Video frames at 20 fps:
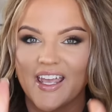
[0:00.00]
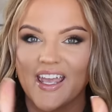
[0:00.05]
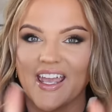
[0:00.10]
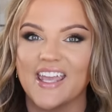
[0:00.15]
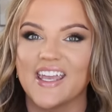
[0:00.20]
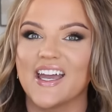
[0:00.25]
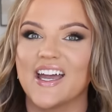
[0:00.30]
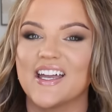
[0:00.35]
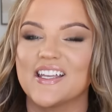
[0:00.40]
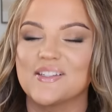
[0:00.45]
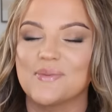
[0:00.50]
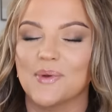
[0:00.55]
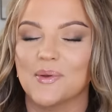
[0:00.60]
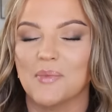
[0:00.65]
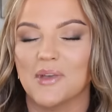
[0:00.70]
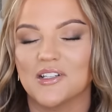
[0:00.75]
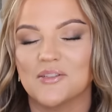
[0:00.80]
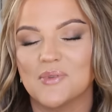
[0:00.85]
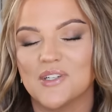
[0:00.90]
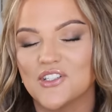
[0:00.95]
Hey guys, welcome
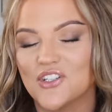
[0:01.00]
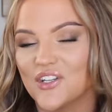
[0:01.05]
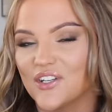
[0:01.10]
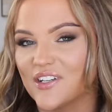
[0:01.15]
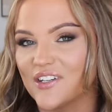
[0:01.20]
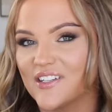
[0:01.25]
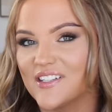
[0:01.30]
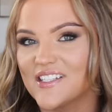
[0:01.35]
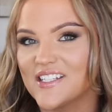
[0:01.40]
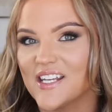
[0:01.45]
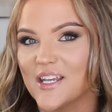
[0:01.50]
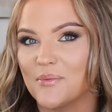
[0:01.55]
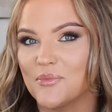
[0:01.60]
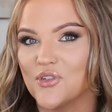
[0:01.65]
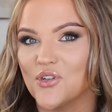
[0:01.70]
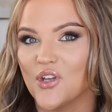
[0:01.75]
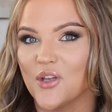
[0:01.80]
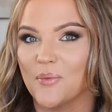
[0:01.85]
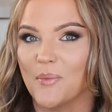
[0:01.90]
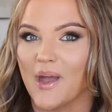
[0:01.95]
back to my channel. Today I'm
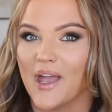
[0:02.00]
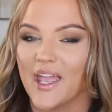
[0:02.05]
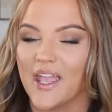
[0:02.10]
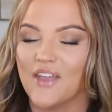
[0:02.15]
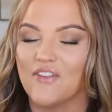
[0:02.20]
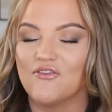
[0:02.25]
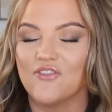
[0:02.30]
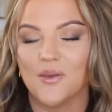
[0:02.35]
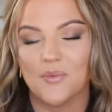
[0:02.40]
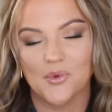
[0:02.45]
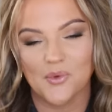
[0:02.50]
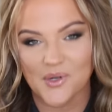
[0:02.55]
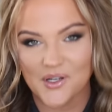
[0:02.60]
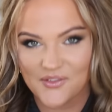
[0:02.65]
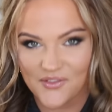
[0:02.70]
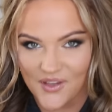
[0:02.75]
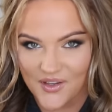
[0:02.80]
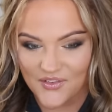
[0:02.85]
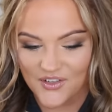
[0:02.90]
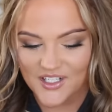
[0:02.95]
doing my February
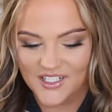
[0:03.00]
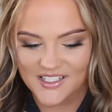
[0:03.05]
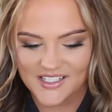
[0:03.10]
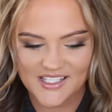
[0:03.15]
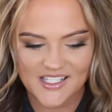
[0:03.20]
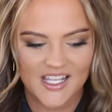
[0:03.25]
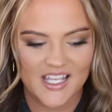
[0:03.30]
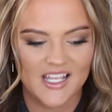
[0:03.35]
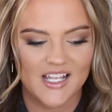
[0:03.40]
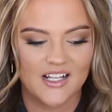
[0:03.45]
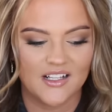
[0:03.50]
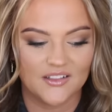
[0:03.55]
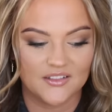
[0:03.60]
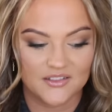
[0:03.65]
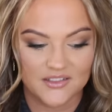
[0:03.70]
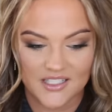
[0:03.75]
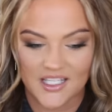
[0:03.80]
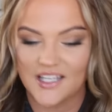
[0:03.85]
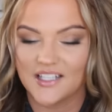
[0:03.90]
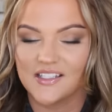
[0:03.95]
favorites.
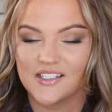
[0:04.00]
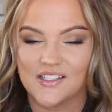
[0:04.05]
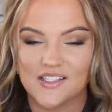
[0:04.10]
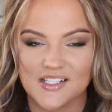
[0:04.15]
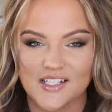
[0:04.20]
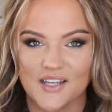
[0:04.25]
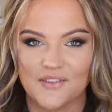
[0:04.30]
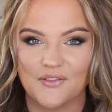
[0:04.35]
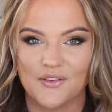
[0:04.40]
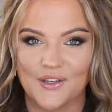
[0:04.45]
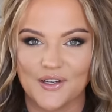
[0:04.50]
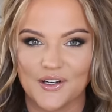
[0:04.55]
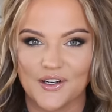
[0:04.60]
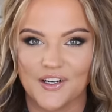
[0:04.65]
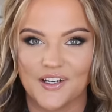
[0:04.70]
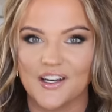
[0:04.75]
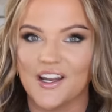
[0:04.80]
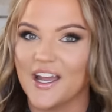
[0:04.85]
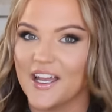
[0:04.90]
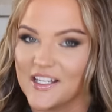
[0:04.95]
Tons of stuff
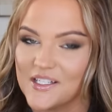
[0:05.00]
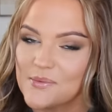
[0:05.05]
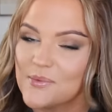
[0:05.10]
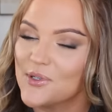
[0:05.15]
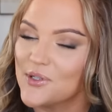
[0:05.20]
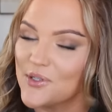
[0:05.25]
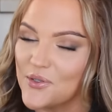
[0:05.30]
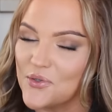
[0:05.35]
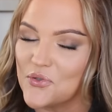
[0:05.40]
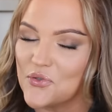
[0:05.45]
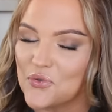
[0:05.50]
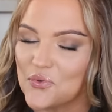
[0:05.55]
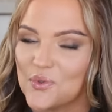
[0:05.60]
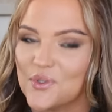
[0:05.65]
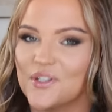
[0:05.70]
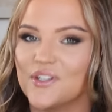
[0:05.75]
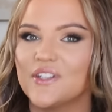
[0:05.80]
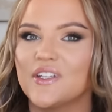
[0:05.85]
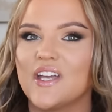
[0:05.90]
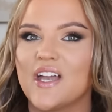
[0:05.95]
here, as per
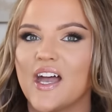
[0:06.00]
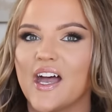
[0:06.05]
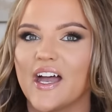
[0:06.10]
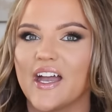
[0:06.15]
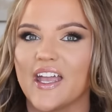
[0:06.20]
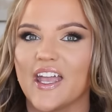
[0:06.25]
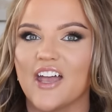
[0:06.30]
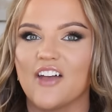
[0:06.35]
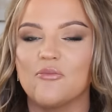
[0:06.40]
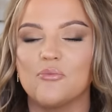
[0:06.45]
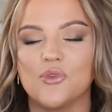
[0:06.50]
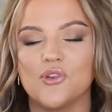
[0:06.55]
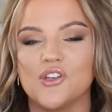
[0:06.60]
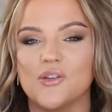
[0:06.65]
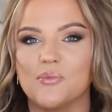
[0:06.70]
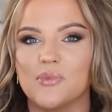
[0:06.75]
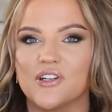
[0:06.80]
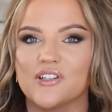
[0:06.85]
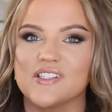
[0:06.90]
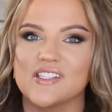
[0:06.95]
usual. I have beauty,
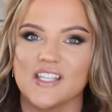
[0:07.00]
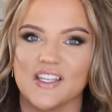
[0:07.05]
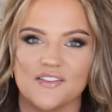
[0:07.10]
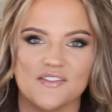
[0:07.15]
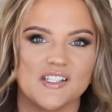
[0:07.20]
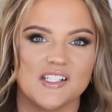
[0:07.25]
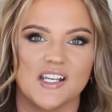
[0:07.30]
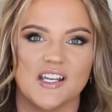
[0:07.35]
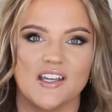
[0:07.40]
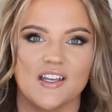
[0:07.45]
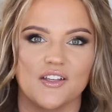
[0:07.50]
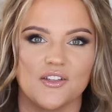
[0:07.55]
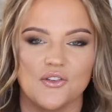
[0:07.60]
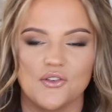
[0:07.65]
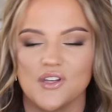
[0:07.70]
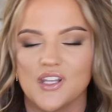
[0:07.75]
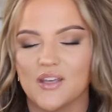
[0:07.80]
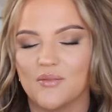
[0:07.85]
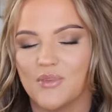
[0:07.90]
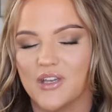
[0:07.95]
books, lifestyle, you
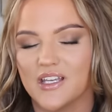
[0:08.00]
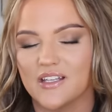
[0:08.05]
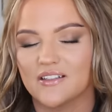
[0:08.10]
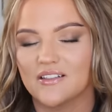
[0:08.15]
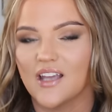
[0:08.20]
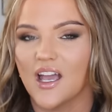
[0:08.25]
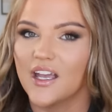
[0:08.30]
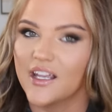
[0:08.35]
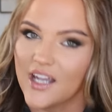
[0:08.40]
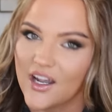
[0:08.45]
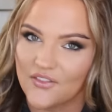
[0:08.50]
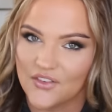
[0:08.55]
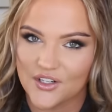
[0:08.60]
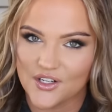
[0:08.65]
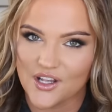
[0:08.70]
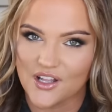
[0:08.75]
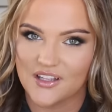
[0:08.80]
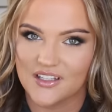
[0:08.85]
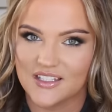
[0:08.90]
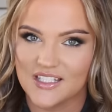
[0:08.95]
name it. I cover it
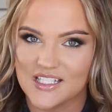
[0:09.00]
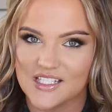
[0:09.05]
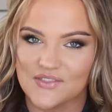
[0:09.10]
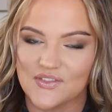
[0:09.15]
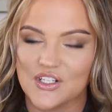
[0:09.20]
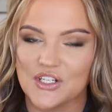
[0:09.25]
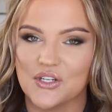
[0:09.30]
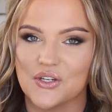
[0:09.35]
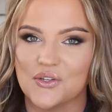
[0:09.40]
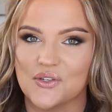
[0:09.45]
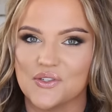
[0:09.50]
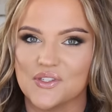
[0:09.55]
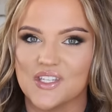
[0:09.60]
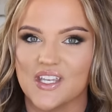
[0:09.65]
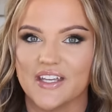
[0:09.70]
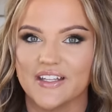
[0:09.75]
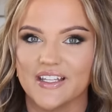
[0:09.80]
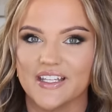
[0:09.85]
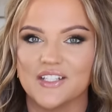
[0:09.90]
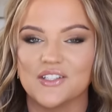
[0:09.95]
all in these videos.
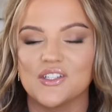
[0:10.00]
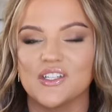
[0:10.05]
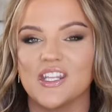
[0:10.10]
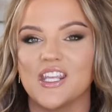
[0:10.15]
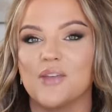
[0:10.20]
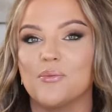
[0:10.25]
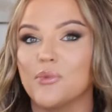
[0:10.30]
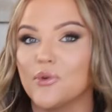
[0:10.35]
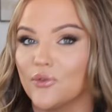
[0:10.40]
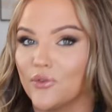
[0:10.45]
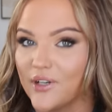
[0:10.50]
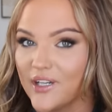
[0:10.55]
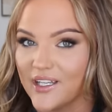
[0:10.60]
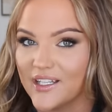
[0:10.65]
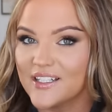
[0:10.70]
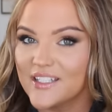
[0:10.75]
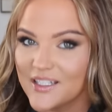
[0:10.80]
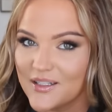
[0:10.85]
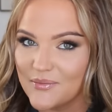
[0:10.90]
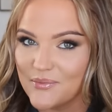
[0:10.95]
I like to keep it
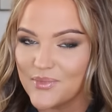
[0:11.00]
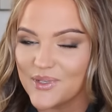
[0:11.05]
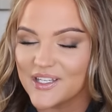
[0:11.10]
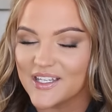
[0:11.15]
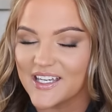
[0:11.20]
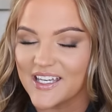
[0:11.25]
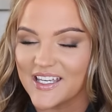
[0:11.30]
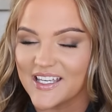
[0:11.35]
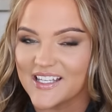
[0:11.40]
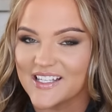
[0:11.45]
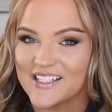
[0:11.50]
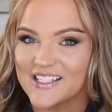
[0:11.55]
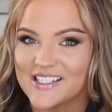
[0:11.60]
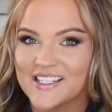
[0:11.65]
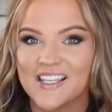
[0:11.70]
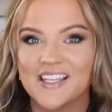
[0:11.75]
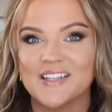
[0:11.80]
random because